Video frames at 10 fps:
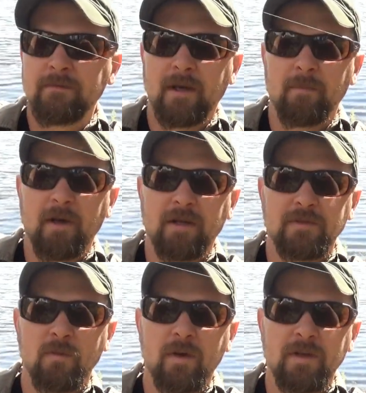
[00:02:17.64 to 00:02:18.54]
Got about a
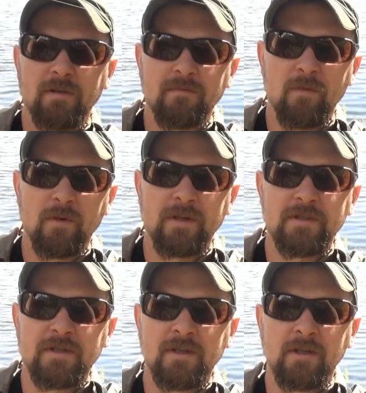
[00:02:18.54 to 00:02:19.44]

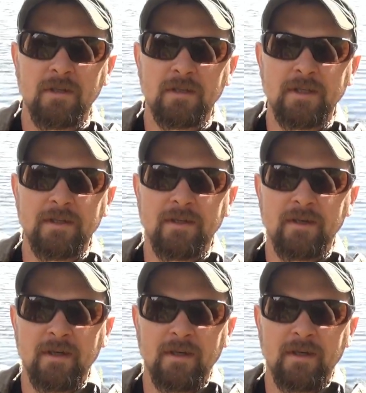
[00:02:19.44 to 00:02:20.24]
24-inch leader